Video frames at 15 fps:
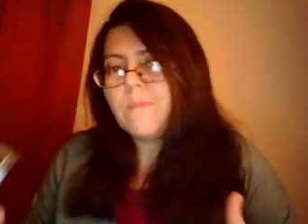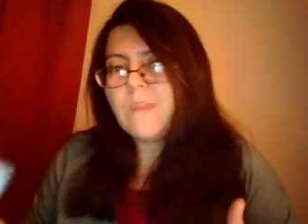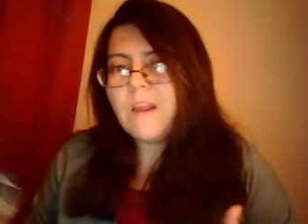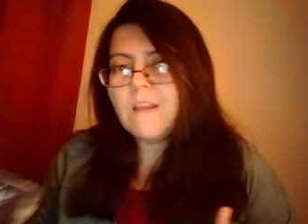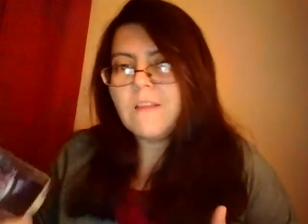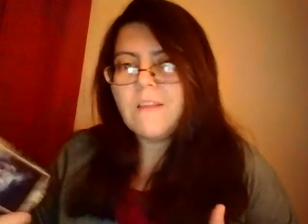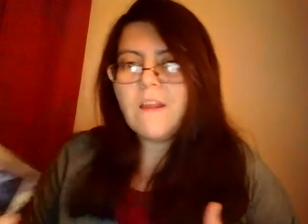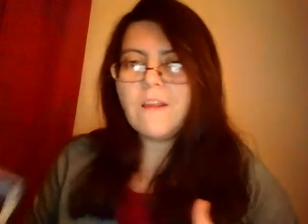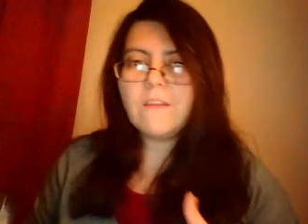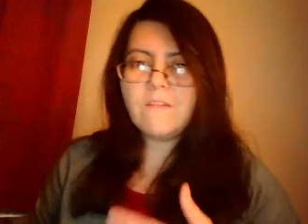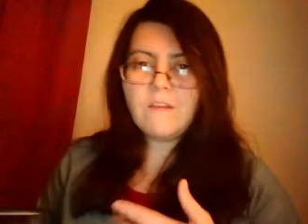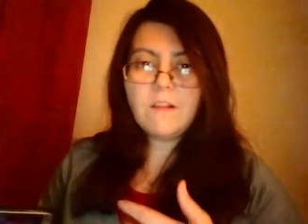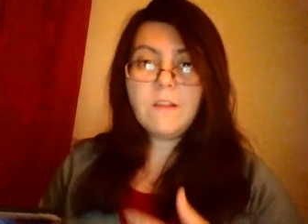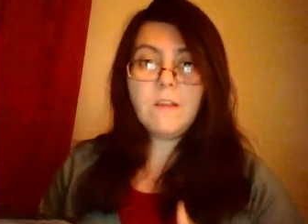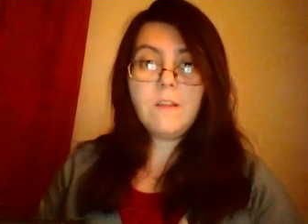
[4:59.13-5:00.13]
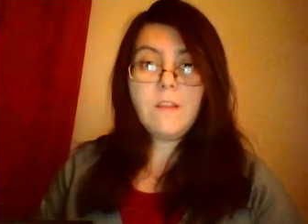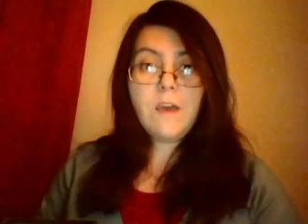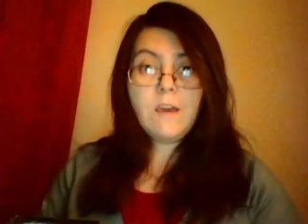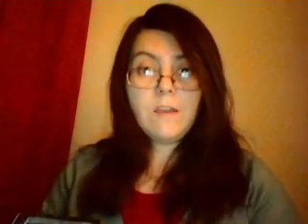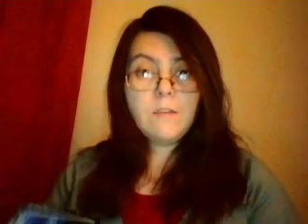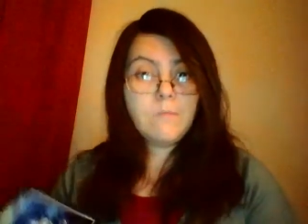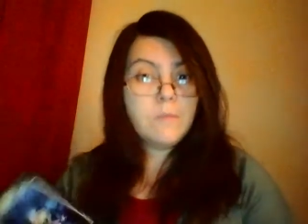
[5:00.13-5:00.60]
not exactly a
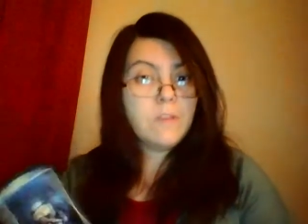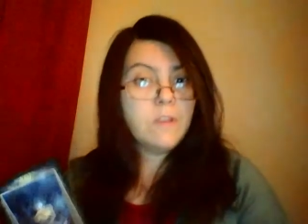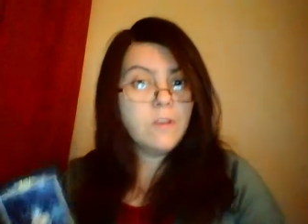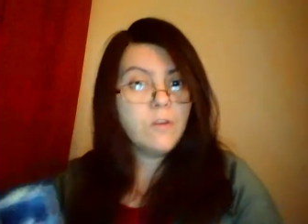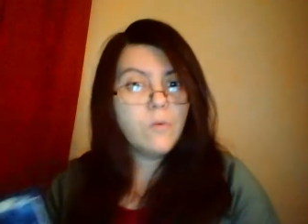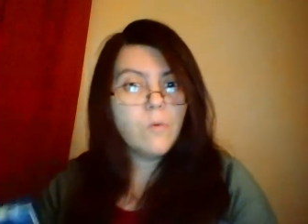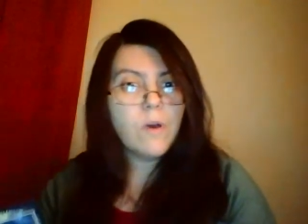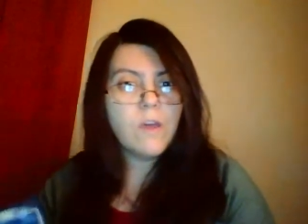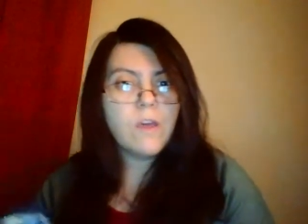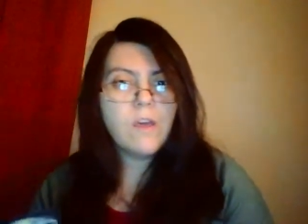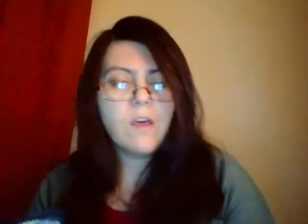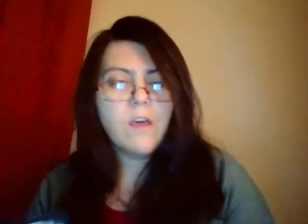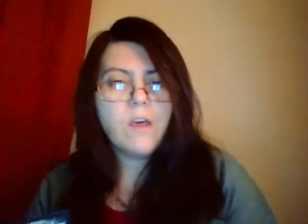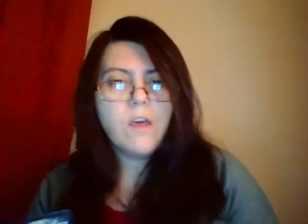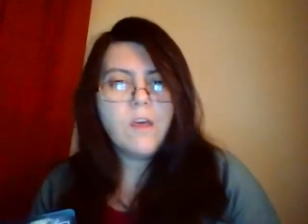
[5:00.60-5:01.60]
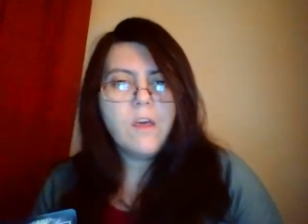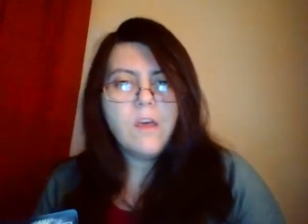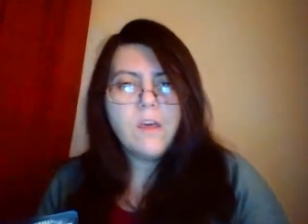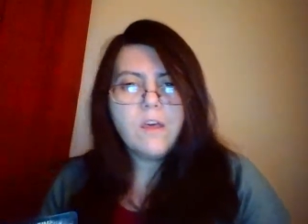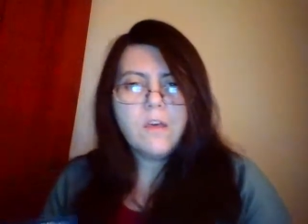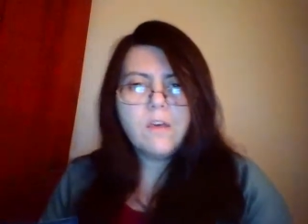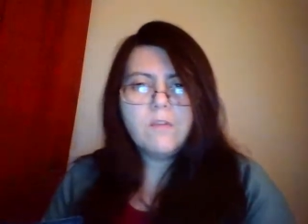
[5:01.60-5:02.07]
diet, but new way
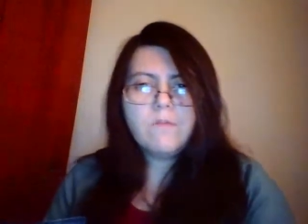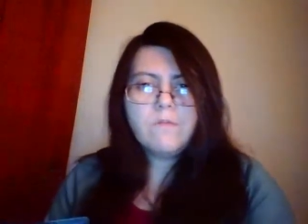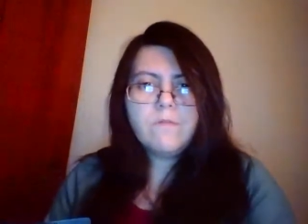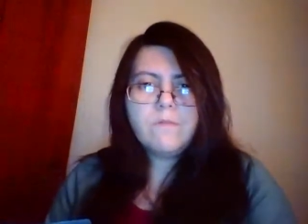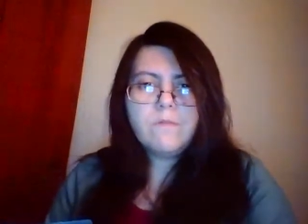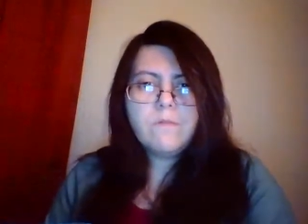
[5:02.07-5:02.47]
of